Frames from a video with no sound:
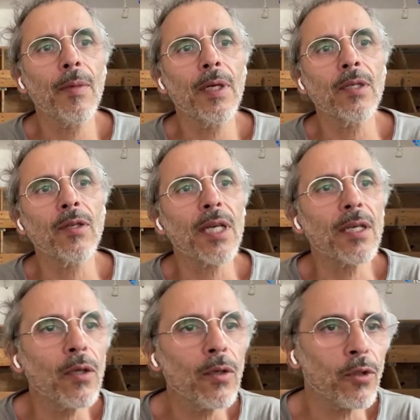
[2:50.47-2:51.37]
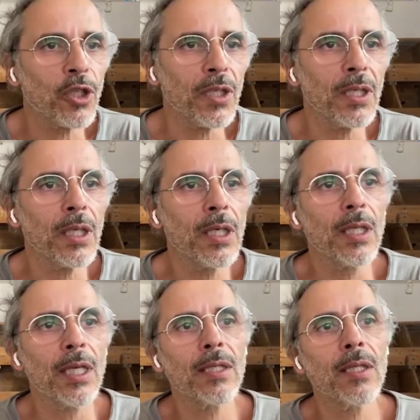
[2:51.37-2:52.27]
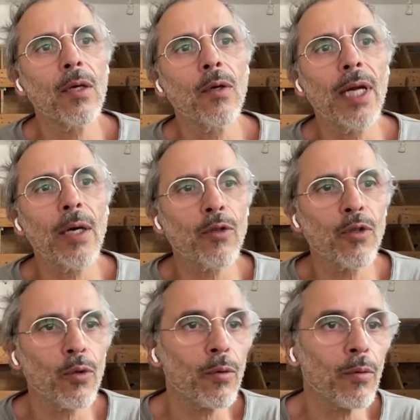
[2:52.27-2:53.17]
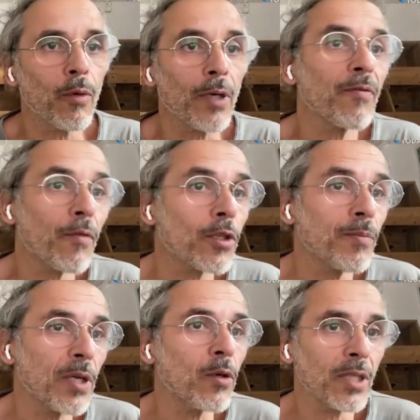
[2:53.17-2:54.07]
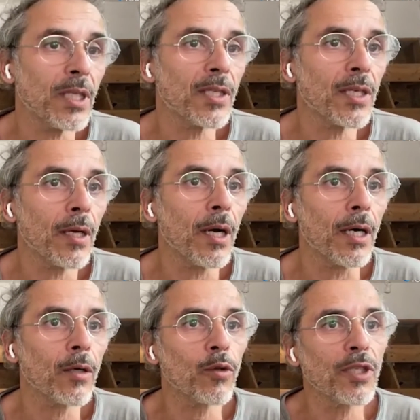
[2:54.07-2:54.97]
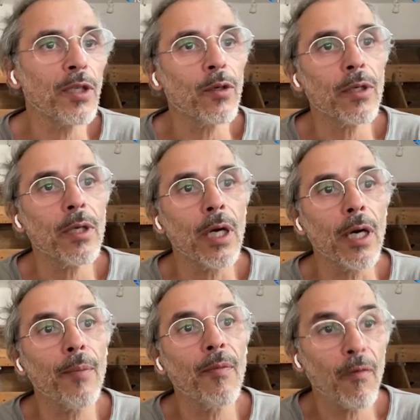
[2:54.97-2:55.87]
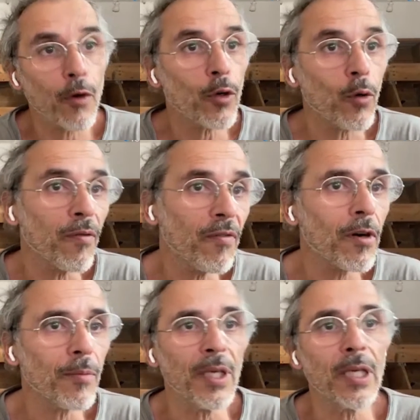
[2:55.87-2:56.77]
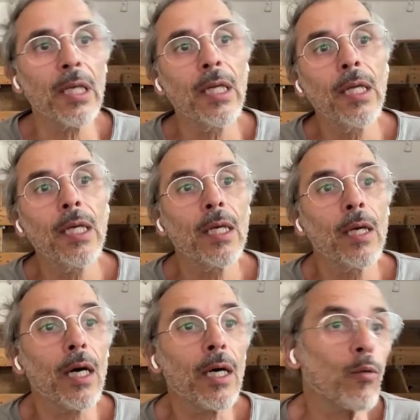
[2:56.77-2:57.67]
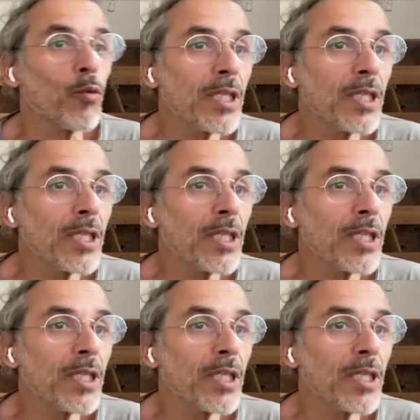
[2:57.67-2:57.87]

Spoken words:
is a technology that allows you, well, first because it's considered vertical farming, we